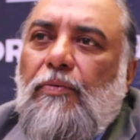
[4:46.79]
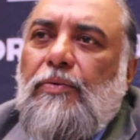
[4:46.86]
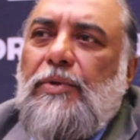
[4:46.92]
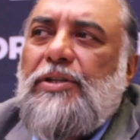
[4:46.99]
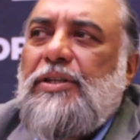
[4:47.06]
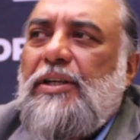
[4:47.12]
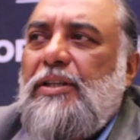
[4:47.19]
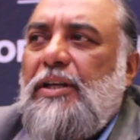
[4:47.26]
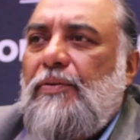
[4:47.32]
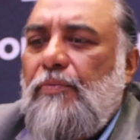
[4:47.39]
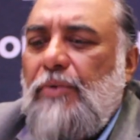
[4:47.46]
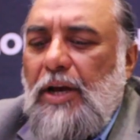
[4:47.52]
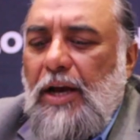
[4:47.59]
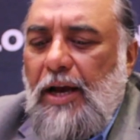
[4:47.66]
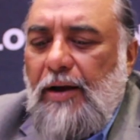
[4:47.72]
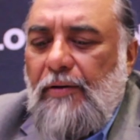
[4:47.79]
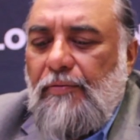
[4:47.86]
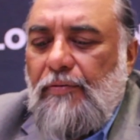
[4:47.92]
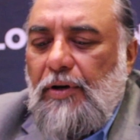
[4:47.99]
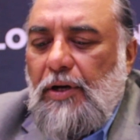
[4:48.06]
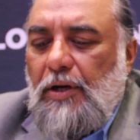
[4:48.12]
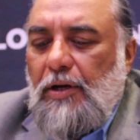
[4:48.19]
they said that we
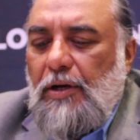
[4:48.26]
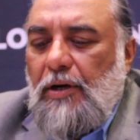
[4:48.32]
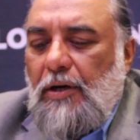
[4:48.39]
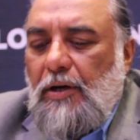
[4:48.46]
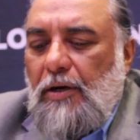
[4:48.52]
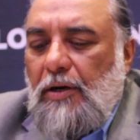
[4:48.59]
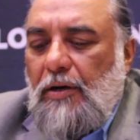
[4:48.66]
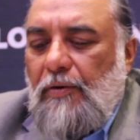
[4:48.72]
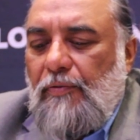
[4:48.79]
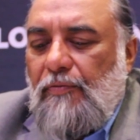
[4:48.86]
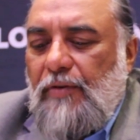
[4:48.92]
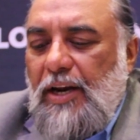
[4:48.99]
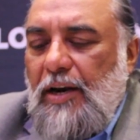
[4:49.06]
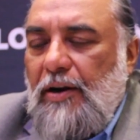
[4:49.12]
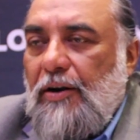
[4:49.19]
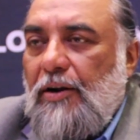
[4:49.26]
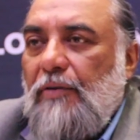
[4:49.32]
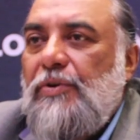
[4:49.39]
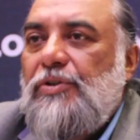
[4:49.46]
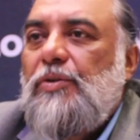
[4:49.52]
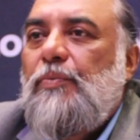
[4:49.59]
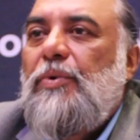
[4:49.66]
have very
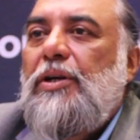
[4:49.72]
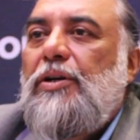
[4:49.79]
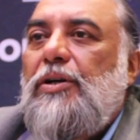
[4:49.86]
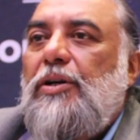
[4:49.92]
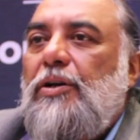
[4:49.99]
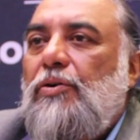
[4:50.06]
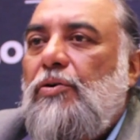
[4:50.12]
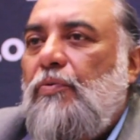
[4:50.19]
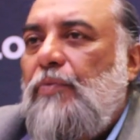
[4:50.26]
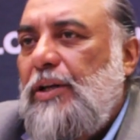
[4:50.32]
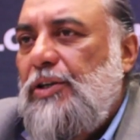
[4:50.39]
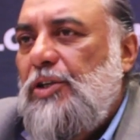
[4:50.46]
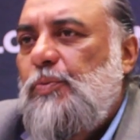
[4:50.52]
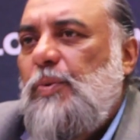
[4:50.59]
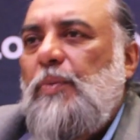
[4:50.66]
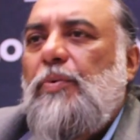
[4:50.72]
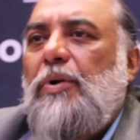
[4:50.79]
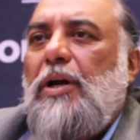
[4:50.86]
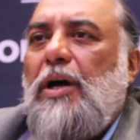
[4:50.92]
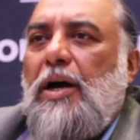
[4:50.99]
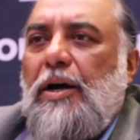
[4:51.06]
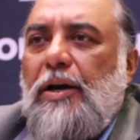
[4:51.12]
little visibility into where these
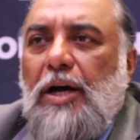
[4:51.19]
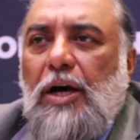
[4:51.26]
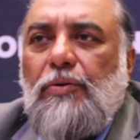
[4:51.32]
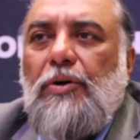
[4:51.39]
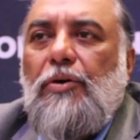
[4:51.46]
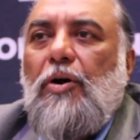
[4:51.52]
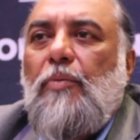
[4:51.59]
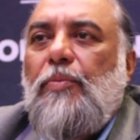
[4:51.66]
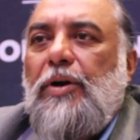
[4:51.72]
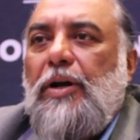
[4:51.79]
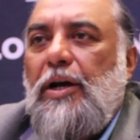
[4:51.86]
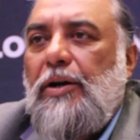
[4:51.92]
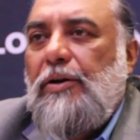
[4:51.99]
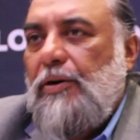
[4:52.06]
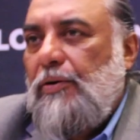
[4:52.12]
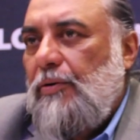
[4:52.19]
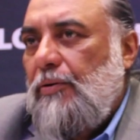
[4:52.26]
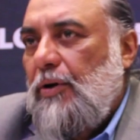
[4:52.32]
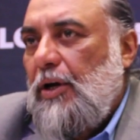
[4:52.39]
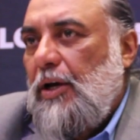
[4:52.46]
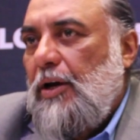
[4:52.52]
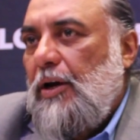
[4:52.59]
people are, how they operate,
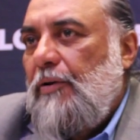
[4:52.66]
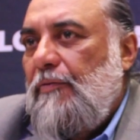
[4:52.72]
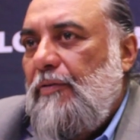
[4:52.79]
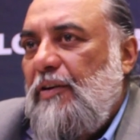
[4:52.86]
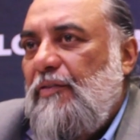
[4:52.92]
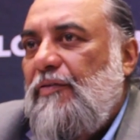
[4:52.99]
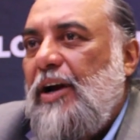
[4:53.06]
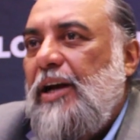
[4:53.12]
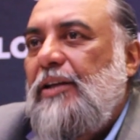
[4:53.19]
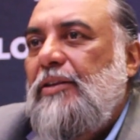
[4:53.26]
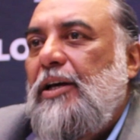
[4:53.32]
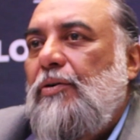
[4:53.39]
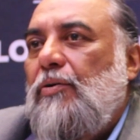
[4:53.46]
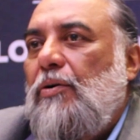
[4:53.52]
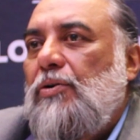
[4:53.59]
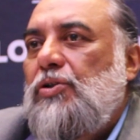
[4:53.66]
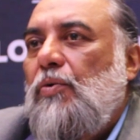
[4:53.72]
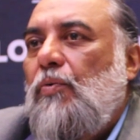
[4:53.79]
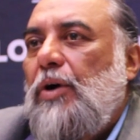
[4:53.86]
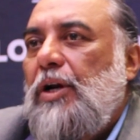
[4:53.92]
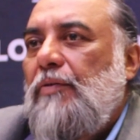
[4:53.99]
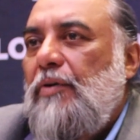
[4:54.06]
and we find that also
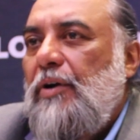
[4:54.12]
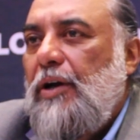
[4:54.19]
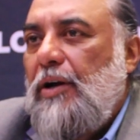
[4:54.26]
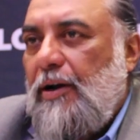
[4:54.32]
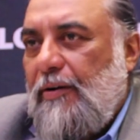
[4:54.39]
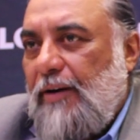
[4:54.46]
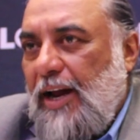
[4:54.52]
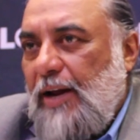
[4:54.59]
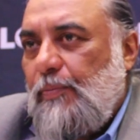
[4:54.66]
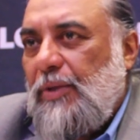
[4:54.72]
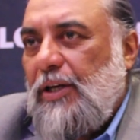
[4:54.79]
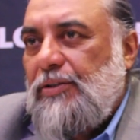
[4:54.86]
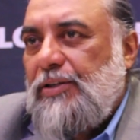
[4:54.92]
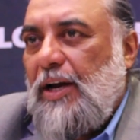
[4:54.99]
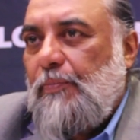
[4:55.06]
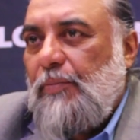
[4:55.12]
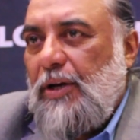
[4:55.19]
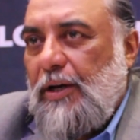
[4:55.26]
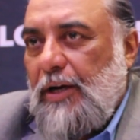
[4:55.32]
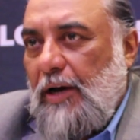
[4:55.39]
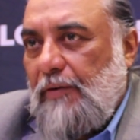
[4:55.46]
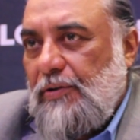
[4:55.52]
whatever little crime that's
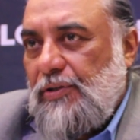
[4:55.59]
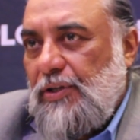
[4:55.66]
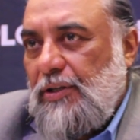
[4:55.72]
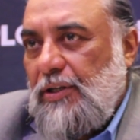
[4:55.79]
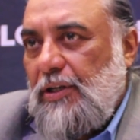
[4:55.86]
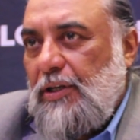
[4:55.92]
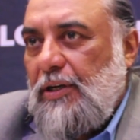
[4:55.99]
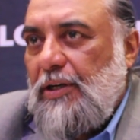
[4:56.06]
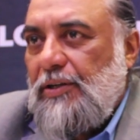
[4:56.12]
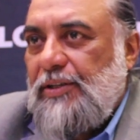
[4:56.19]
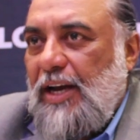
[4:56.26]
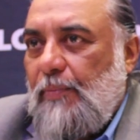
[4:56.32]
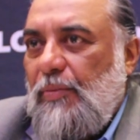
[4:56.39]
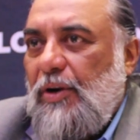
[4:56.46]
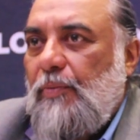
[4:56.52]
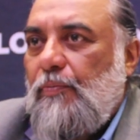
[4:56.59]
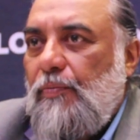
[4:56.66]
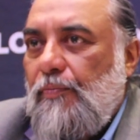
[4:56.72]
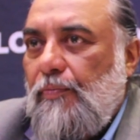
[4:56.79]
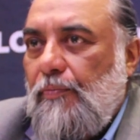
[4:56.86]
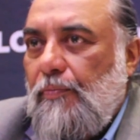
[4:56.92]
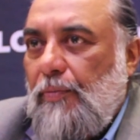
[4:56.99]
happening in our city is happening
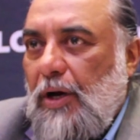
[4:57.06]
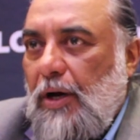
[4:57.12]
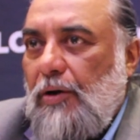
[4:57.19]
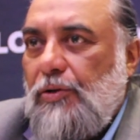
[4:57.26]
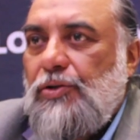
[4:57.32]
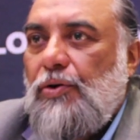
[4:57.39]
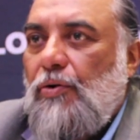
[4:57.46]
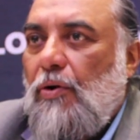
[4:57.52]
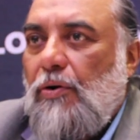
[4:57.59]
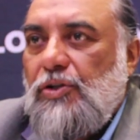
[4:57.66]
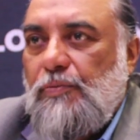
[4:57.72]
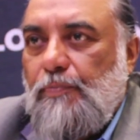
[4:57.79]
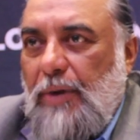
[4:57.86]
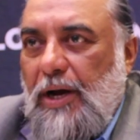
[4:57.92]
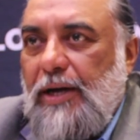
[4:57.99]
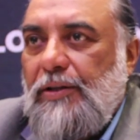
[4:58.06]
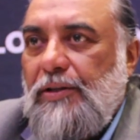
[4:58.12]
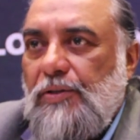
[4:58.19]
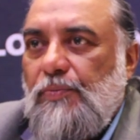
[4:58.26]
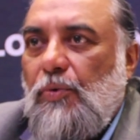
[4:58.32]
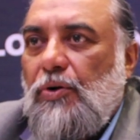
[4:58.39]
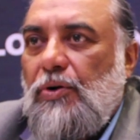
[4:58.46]
is caused by
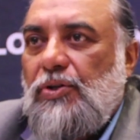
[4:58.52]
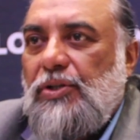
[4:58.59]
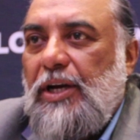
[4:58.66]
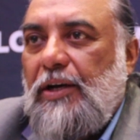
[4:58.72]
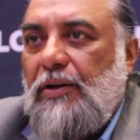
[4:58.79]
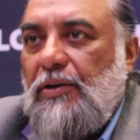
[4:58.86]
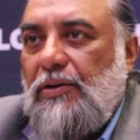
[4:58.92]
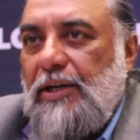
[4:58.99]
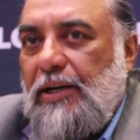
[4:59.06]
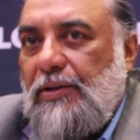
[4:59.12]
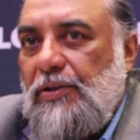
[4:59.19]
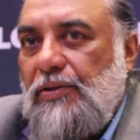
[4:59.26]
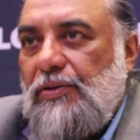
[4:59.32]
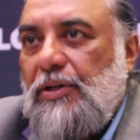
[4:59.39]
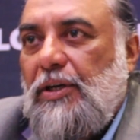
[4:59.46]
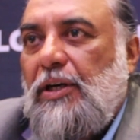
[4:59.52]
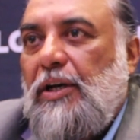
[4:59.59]
these motorcycle taxis.